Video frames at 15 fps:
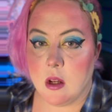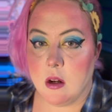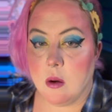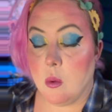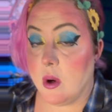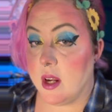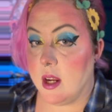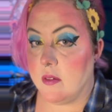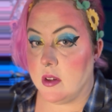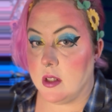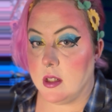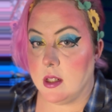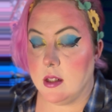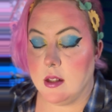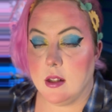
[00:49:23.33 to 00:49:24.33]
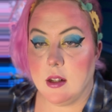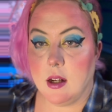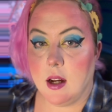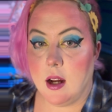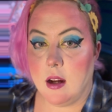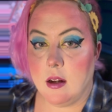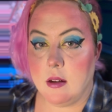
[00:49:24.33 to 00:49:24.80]
whatever,
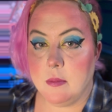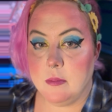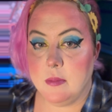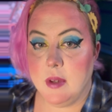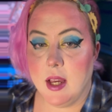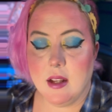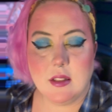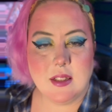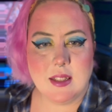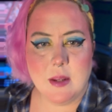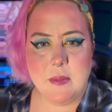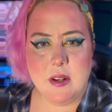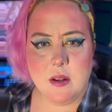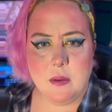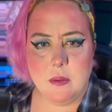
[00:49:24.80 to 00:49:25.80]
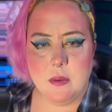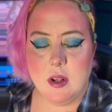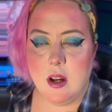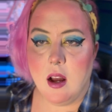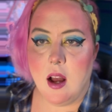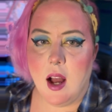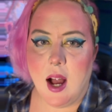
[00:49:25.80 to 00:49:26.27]
yeah, just let me know.
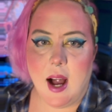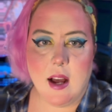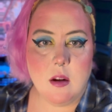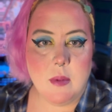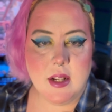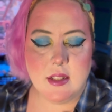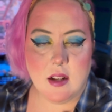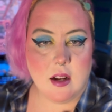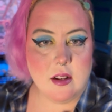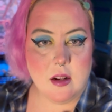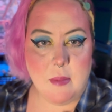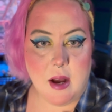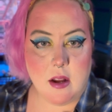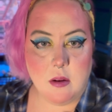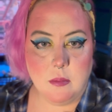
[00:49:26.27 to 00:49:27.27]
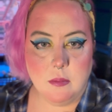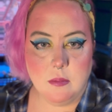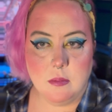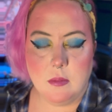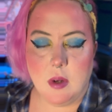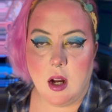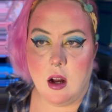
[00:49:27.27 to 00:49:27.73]
I don't mind talking about them.
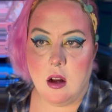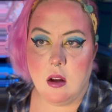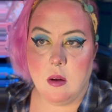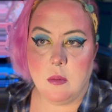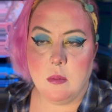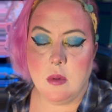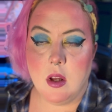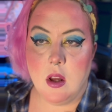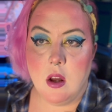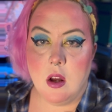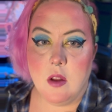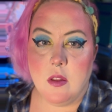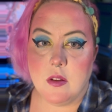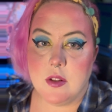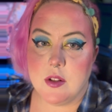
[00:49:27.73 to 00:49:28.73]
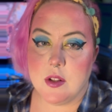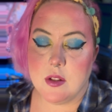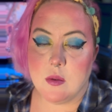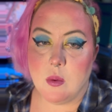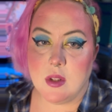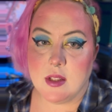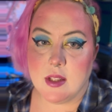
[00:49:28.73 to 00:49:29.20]
Those are just
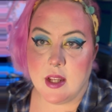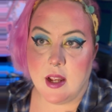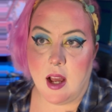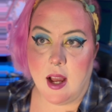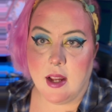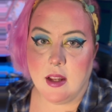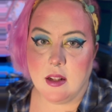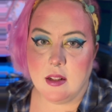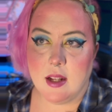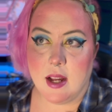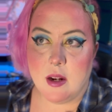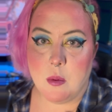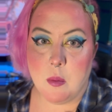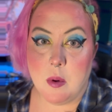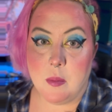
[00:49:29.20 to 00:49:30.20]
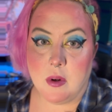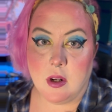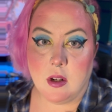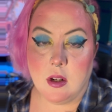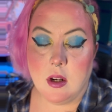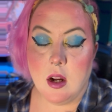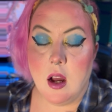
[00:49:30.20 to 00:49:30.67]
the ones that I can kind of
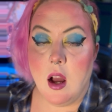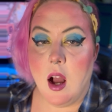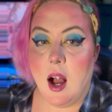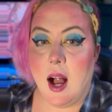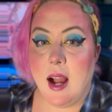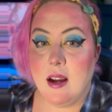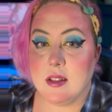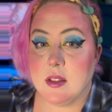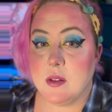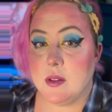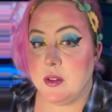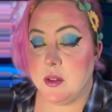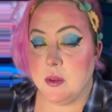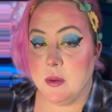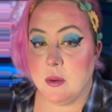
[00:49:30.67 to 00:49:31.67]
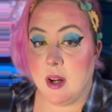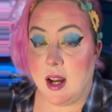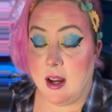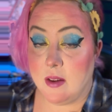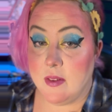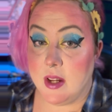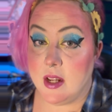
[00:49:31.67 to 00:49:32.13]
remember. I also do
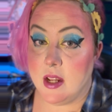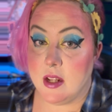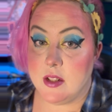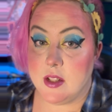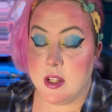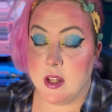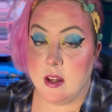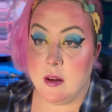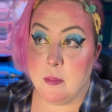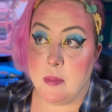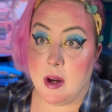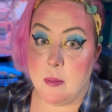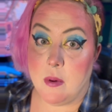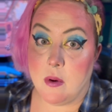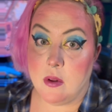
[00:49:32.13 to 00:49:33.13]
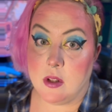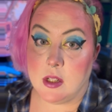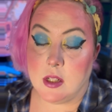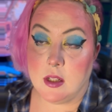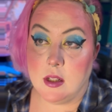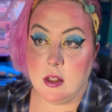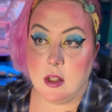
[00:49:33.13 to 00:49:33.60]
have ADHD,
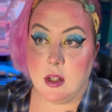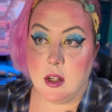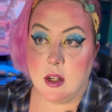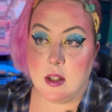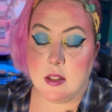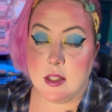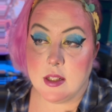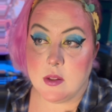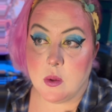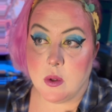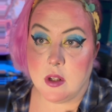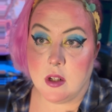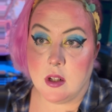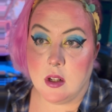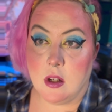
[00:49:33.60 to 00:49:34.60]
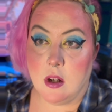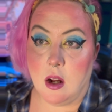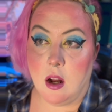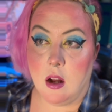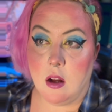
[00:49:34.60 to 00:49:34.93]
bipolar disorder,